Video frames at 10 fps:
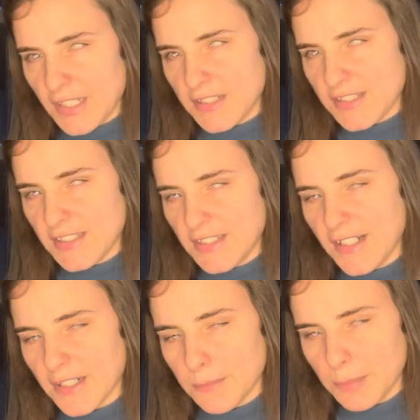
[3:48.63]
it's in
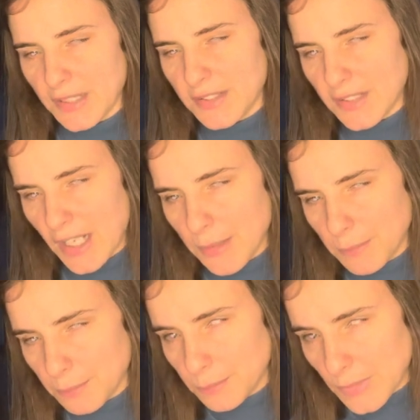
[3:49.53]
there, but
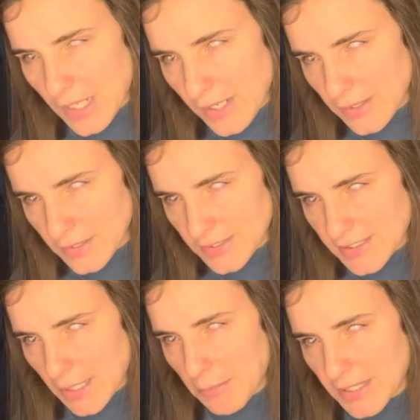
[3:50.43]
it's
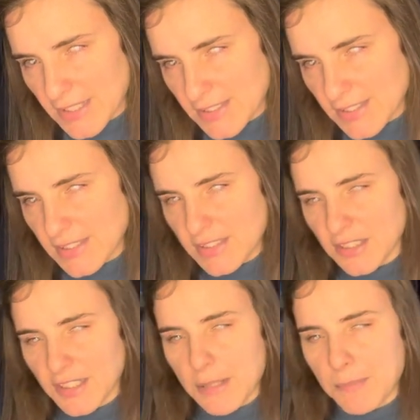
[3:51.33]
on my desk
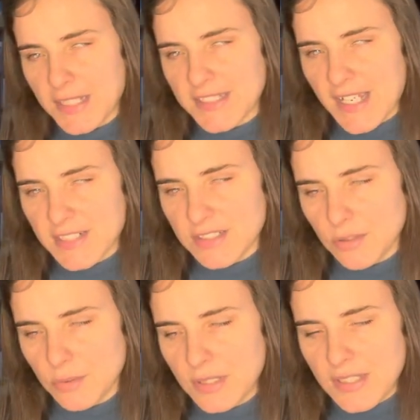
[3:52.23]
or on my dock.
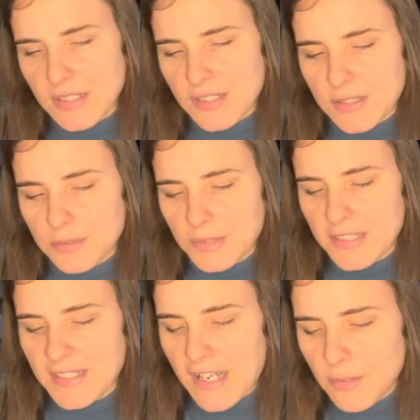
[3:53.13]
So right
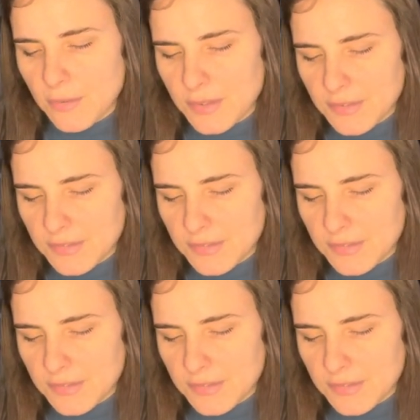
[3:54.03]
now,